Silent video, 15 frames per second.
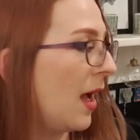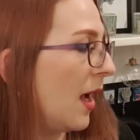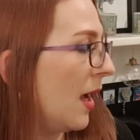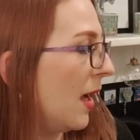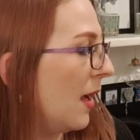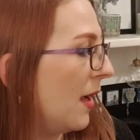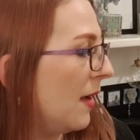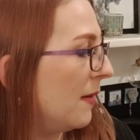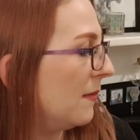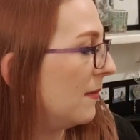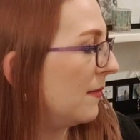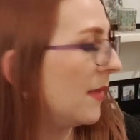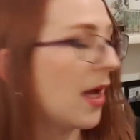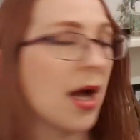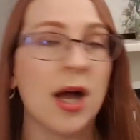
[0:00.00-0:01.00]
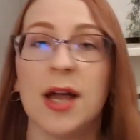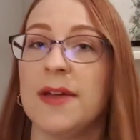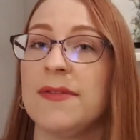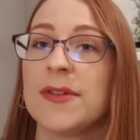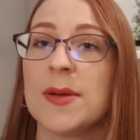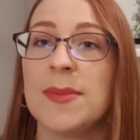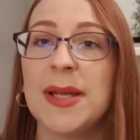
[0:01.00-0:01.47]

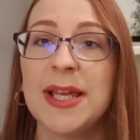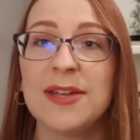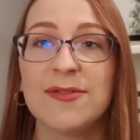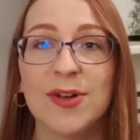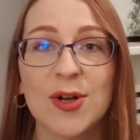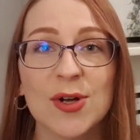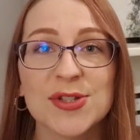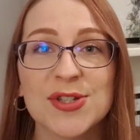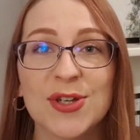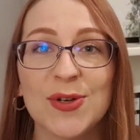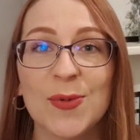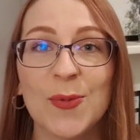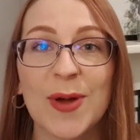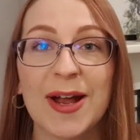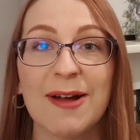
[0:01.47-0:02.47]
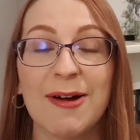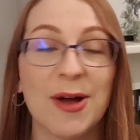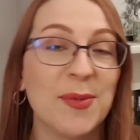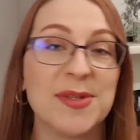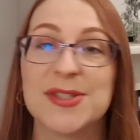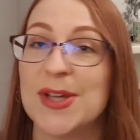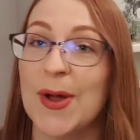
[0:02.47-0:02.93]
I've completely forgotten where
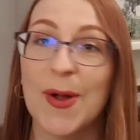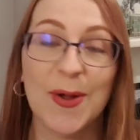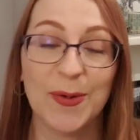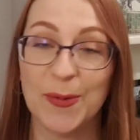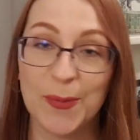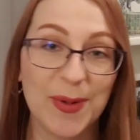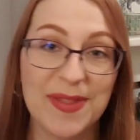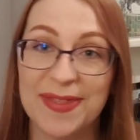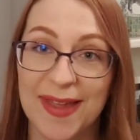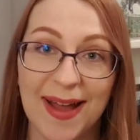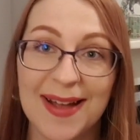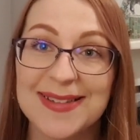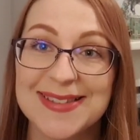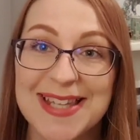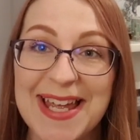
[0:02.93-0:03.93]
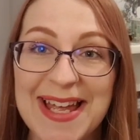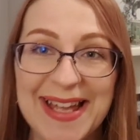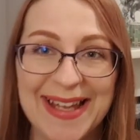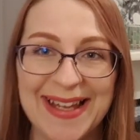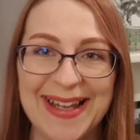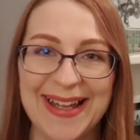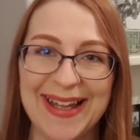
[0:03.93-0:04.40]
I was going with that.
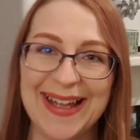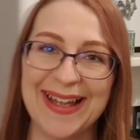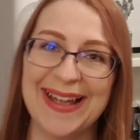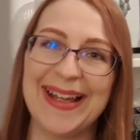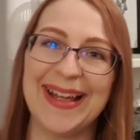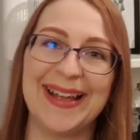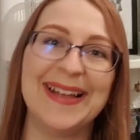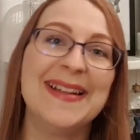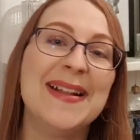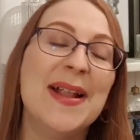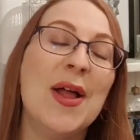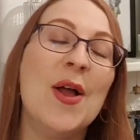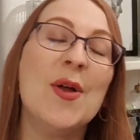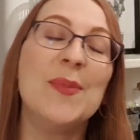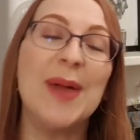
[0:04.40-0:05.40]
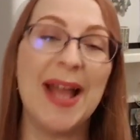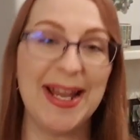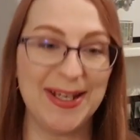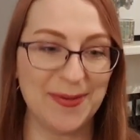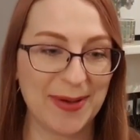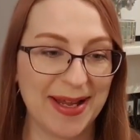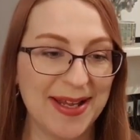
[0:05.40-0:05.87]
But
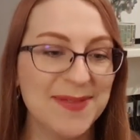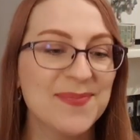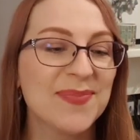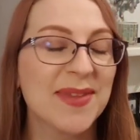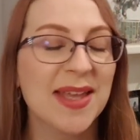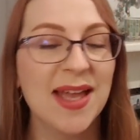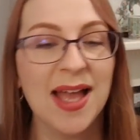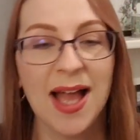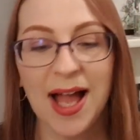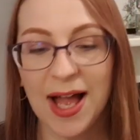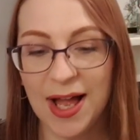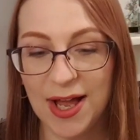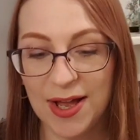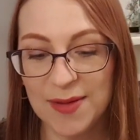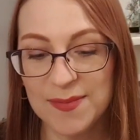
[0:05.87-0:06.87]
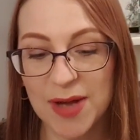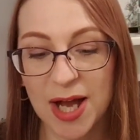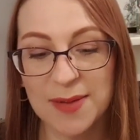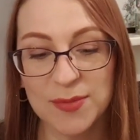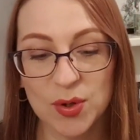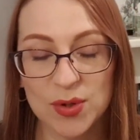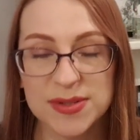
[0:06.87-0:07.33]
anyway,
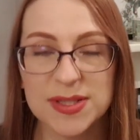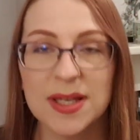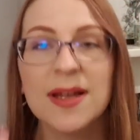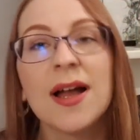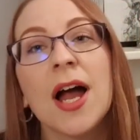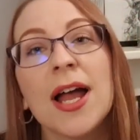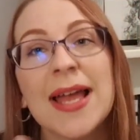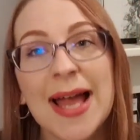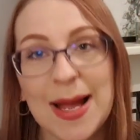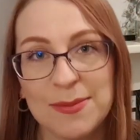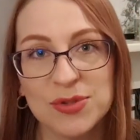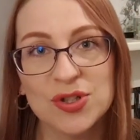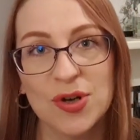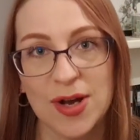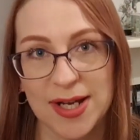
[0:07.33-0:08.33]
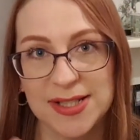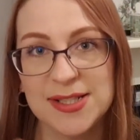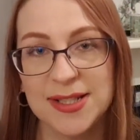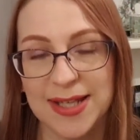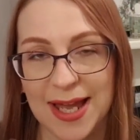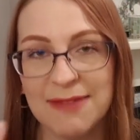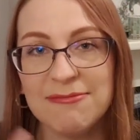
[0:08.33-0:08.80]
I am trying
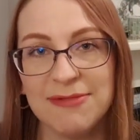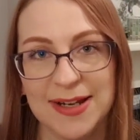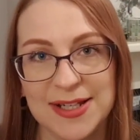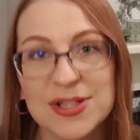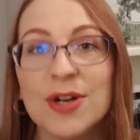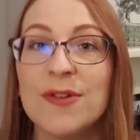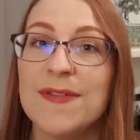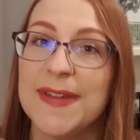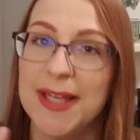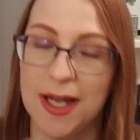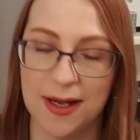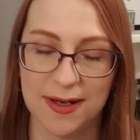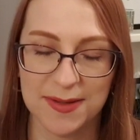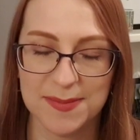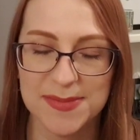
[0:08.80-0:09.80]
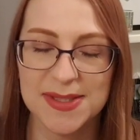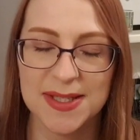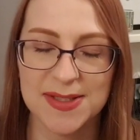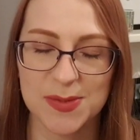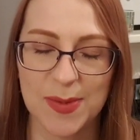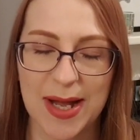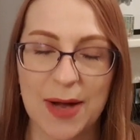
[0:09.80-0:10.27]
to get rid of the ums
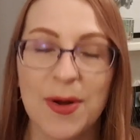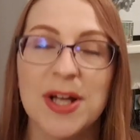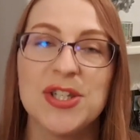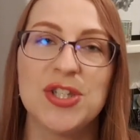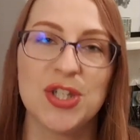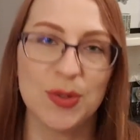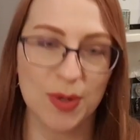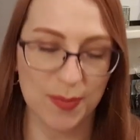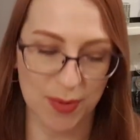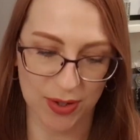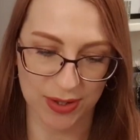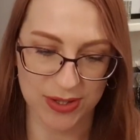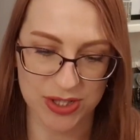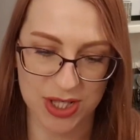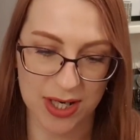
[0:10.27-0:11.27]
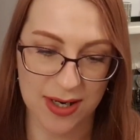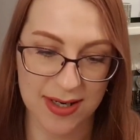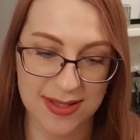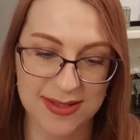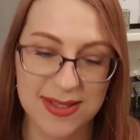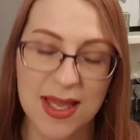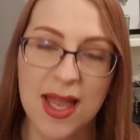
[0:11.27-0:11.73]
as well. I do
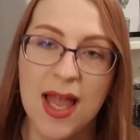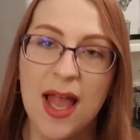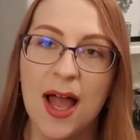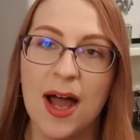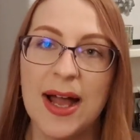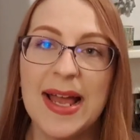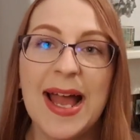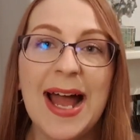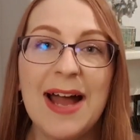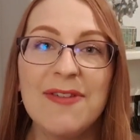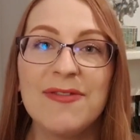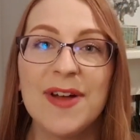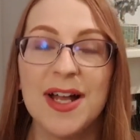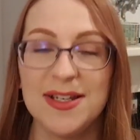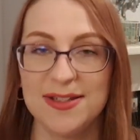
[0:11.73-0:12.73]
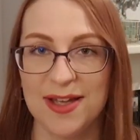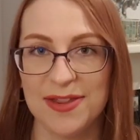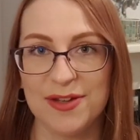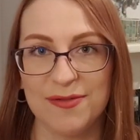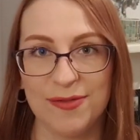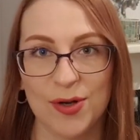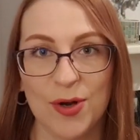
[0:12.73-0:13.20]
apologise. I have
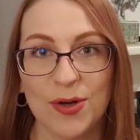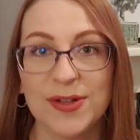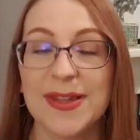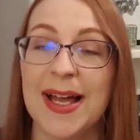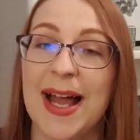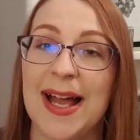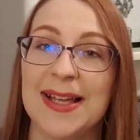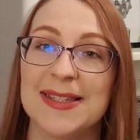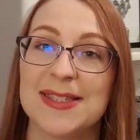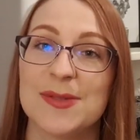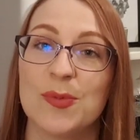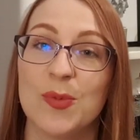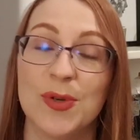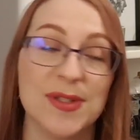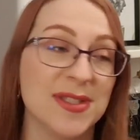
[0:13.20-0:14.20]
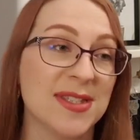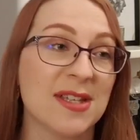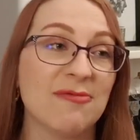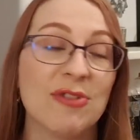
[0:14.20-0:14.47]
another vlog that was